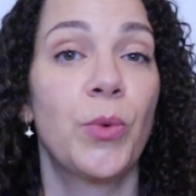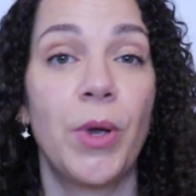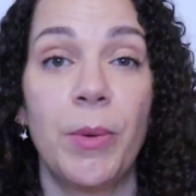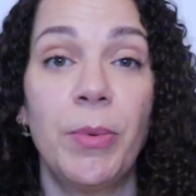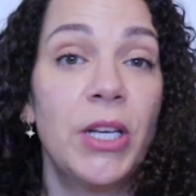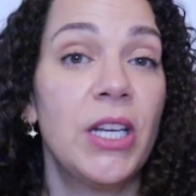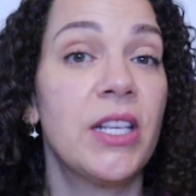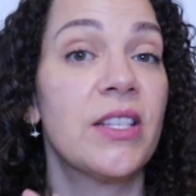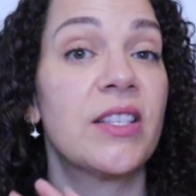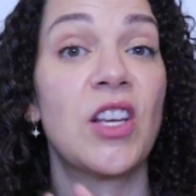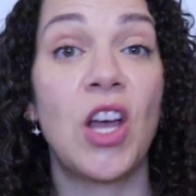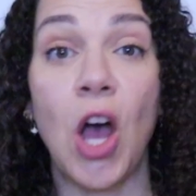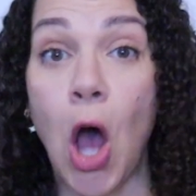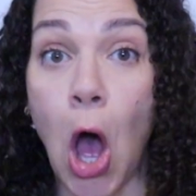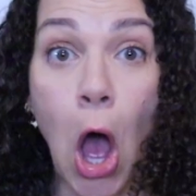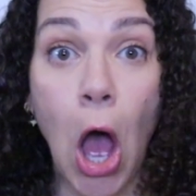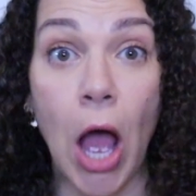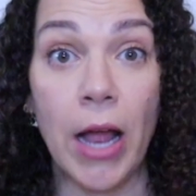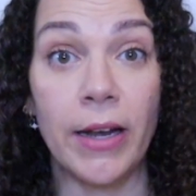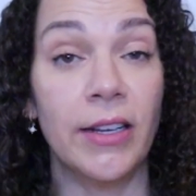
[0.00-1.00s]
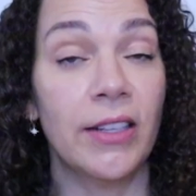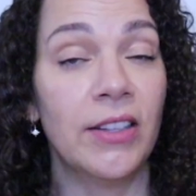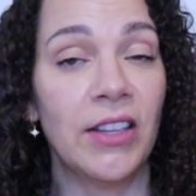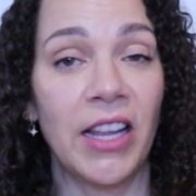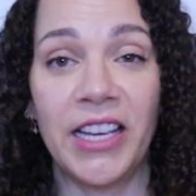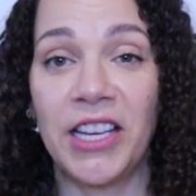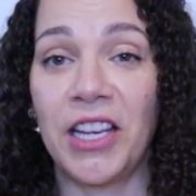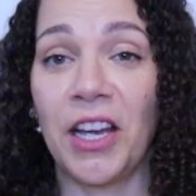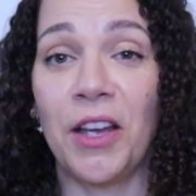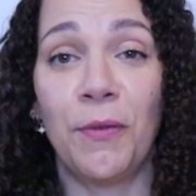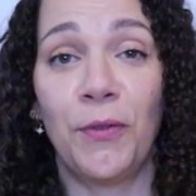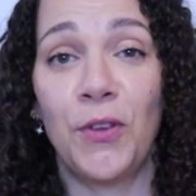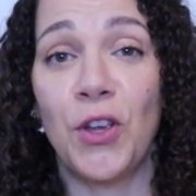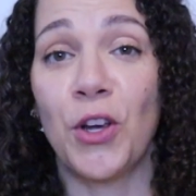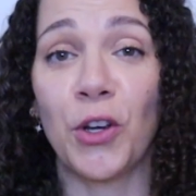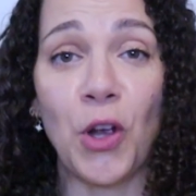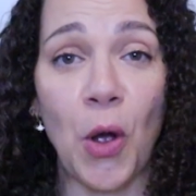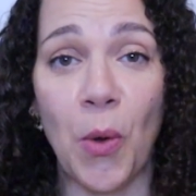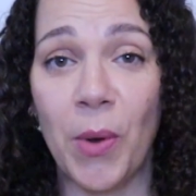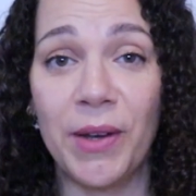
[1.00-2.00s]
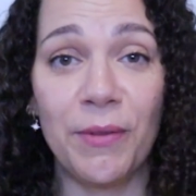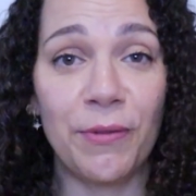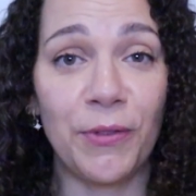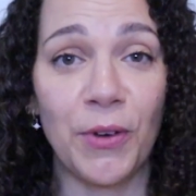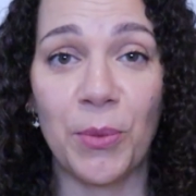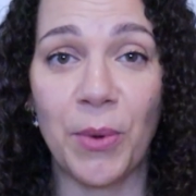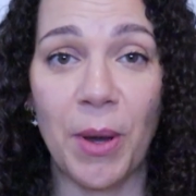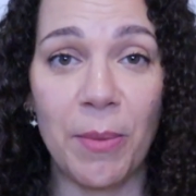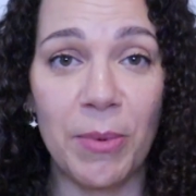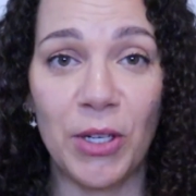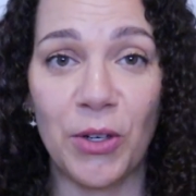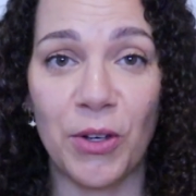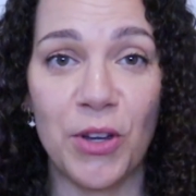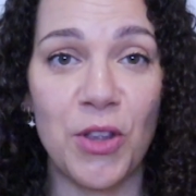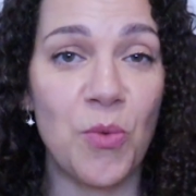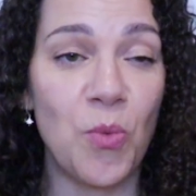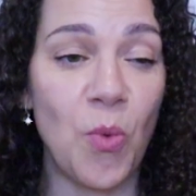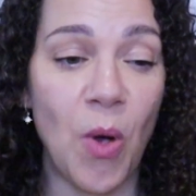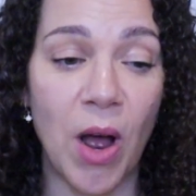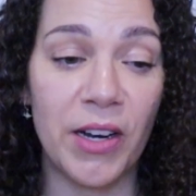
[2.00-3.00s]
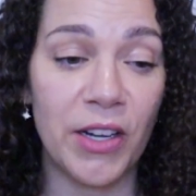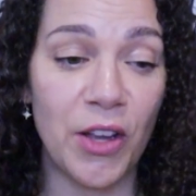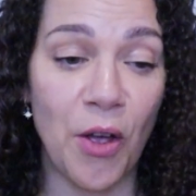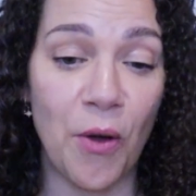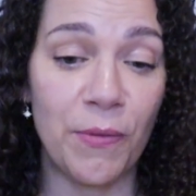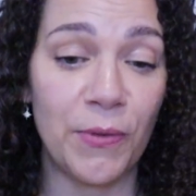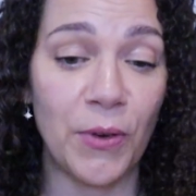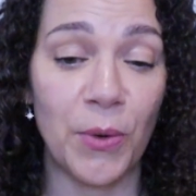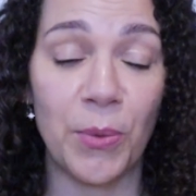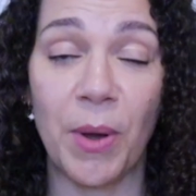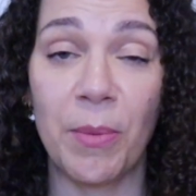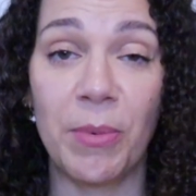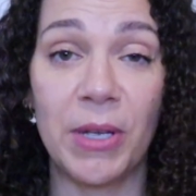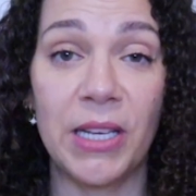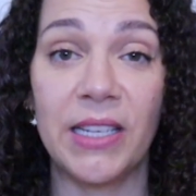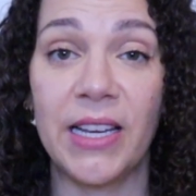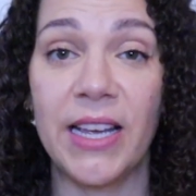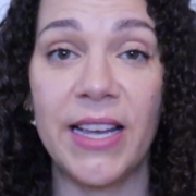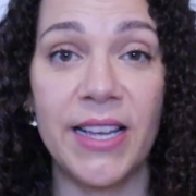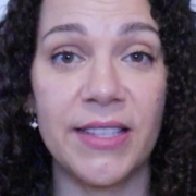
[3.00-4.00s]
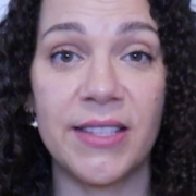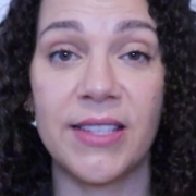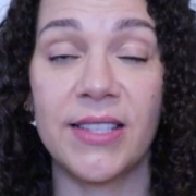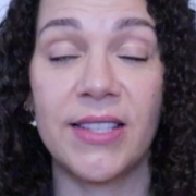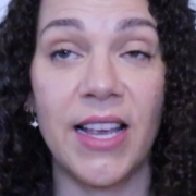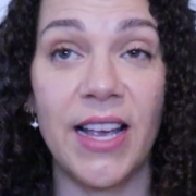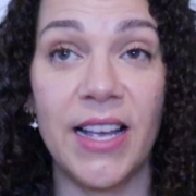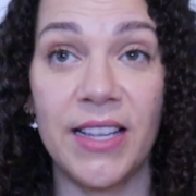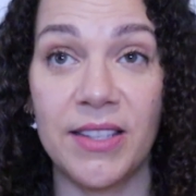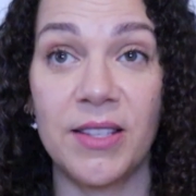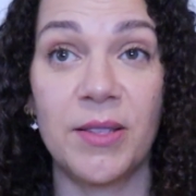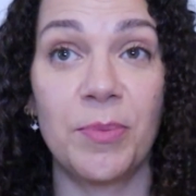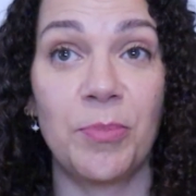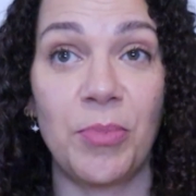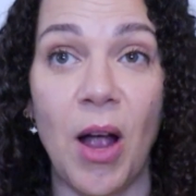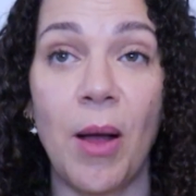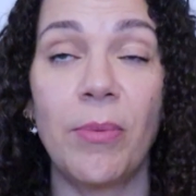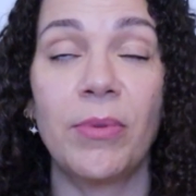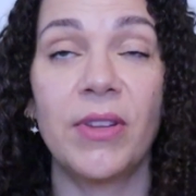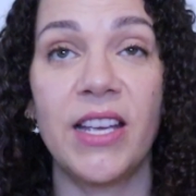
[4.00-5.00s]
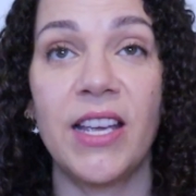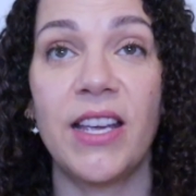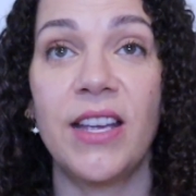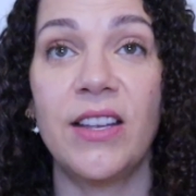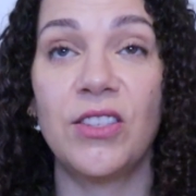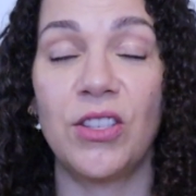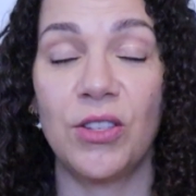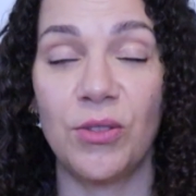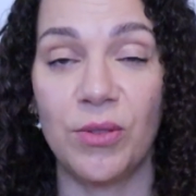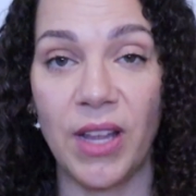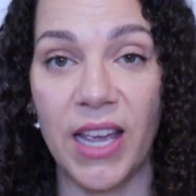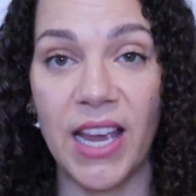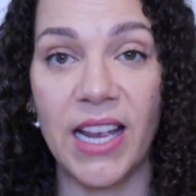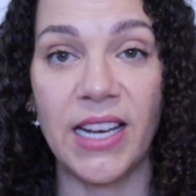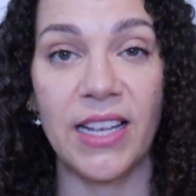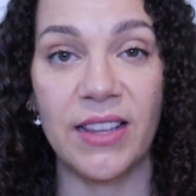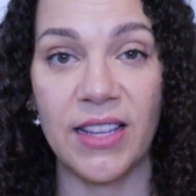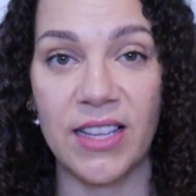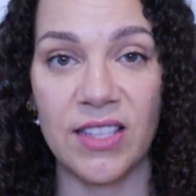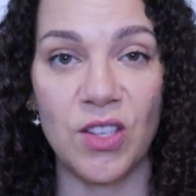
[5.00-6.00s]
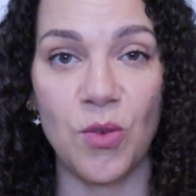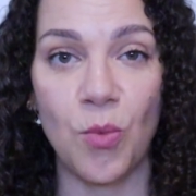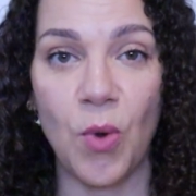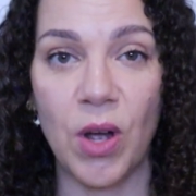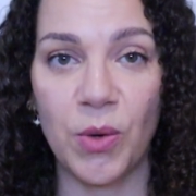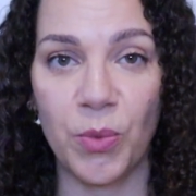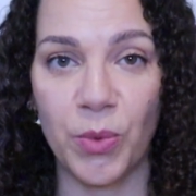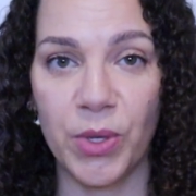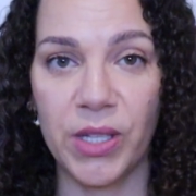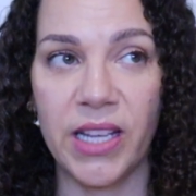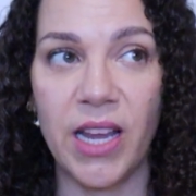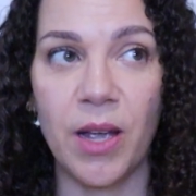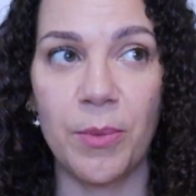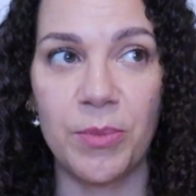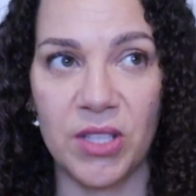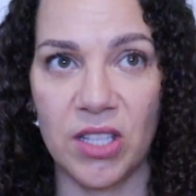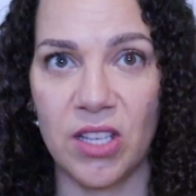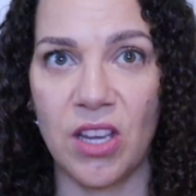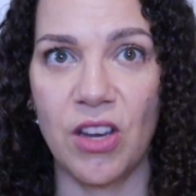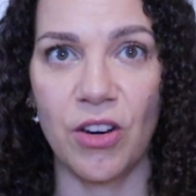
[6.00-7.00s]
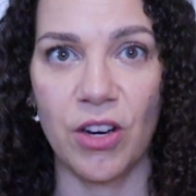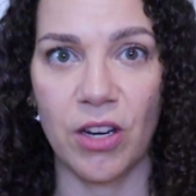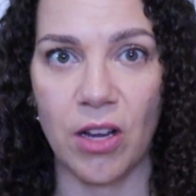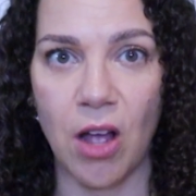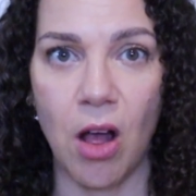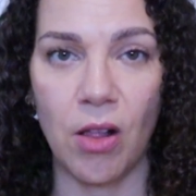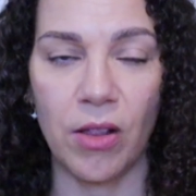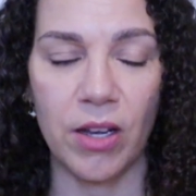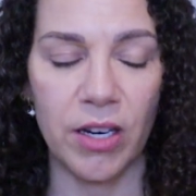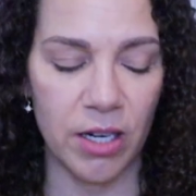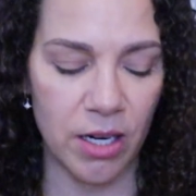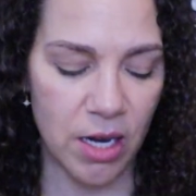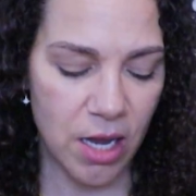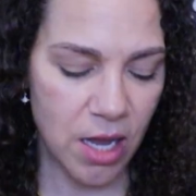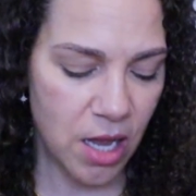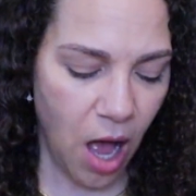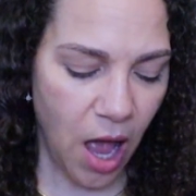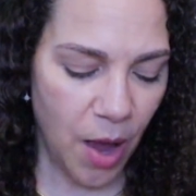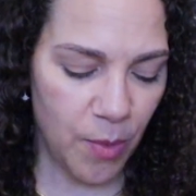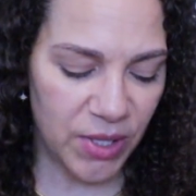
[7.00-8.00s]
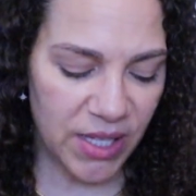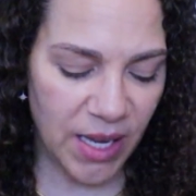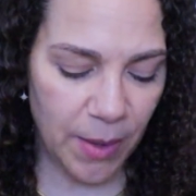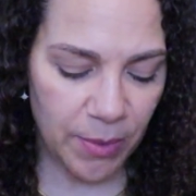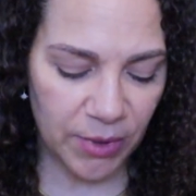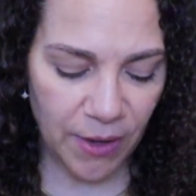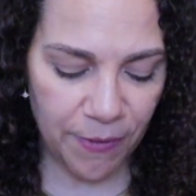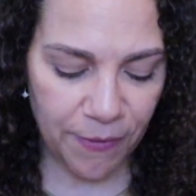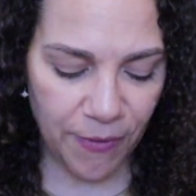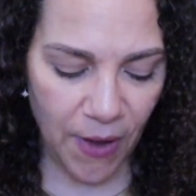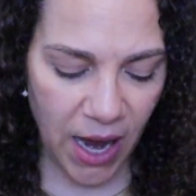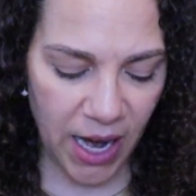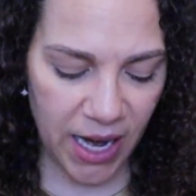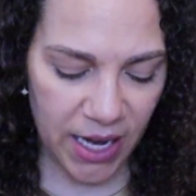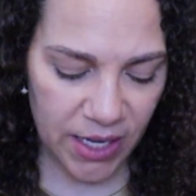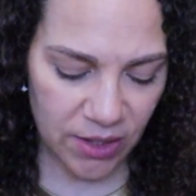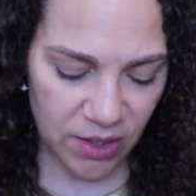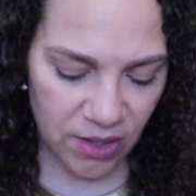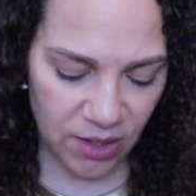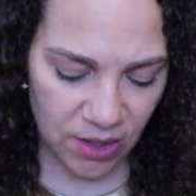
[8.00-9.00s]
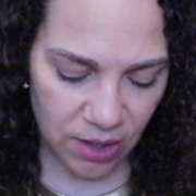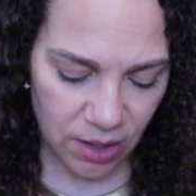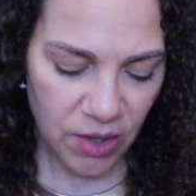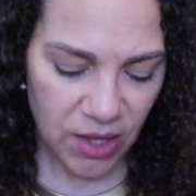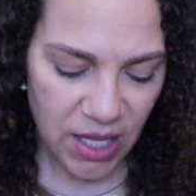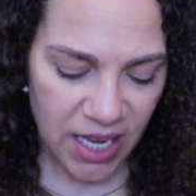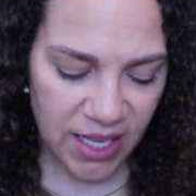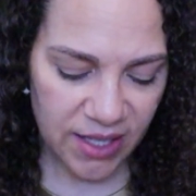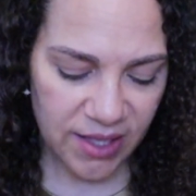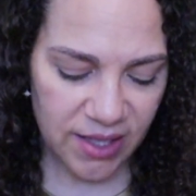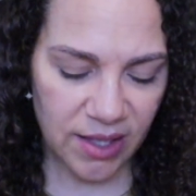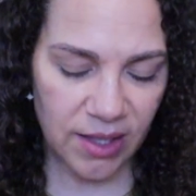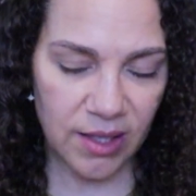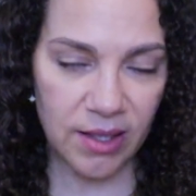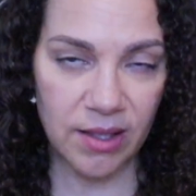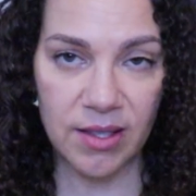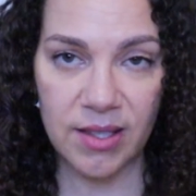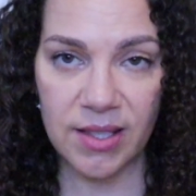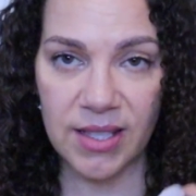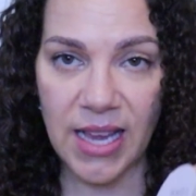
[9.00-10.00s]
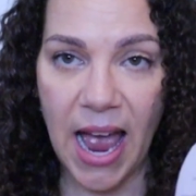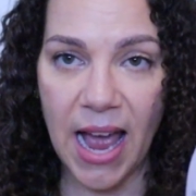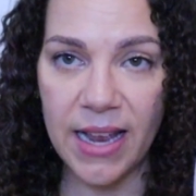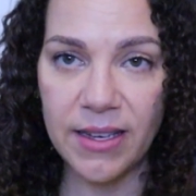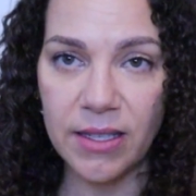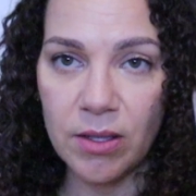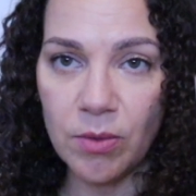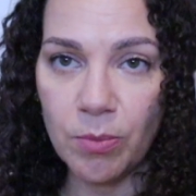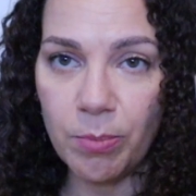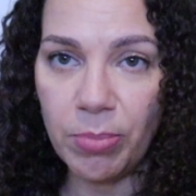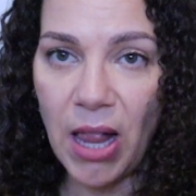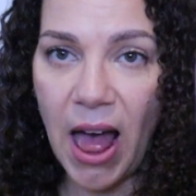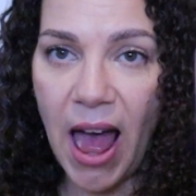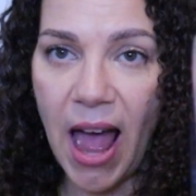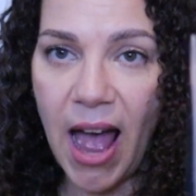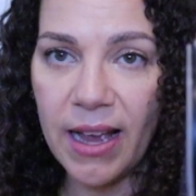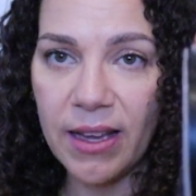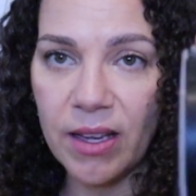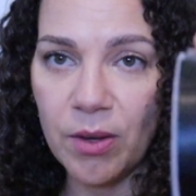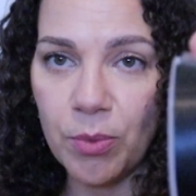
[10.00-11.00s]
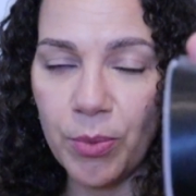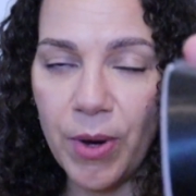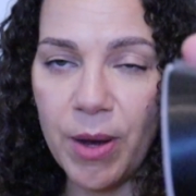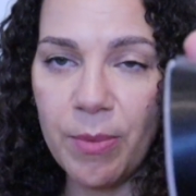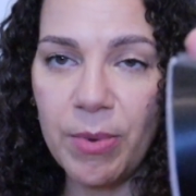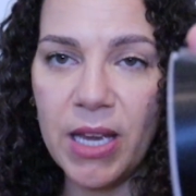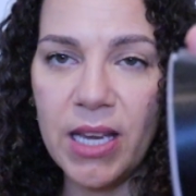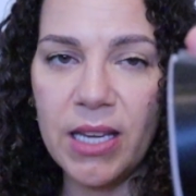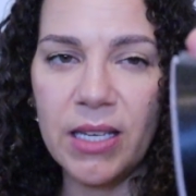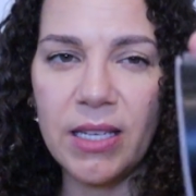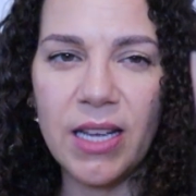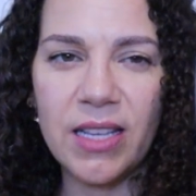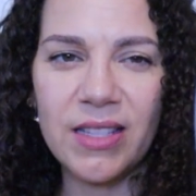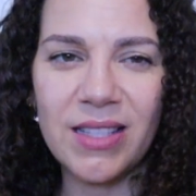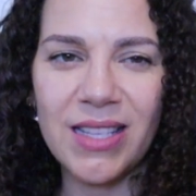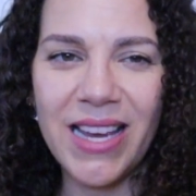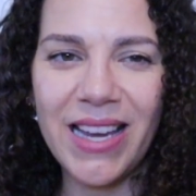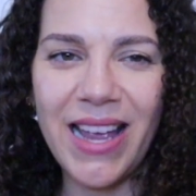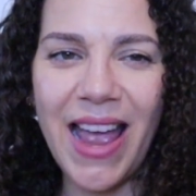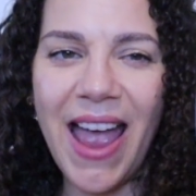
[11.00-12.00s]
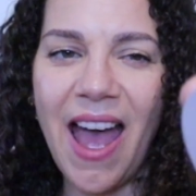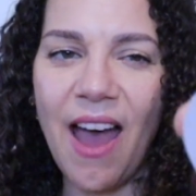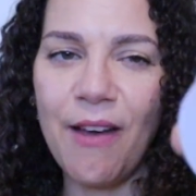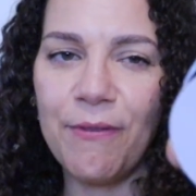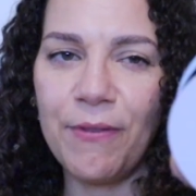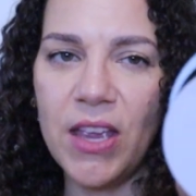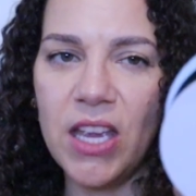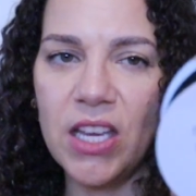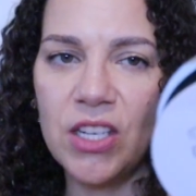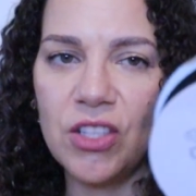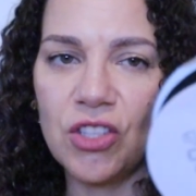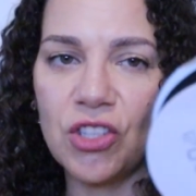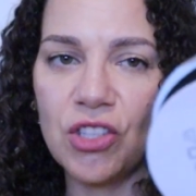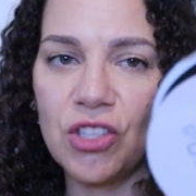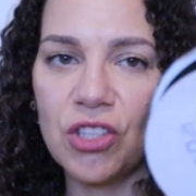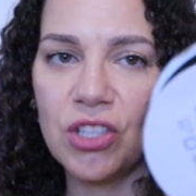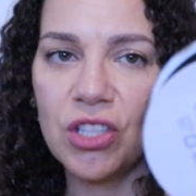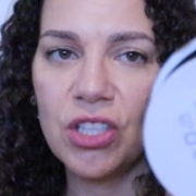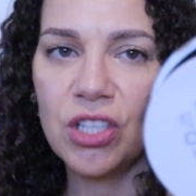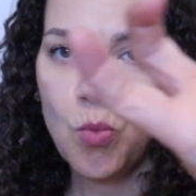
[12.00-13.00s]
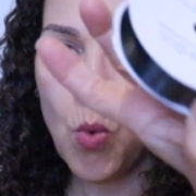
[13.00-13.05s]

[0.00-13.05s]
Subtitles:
Ribbon is gone. Like if you're going for ribbon or you want to go for ribbon, it's probably too late unless you want a really obscure color. I was able to find this satin black ribbon. It's like a 1/2 inch.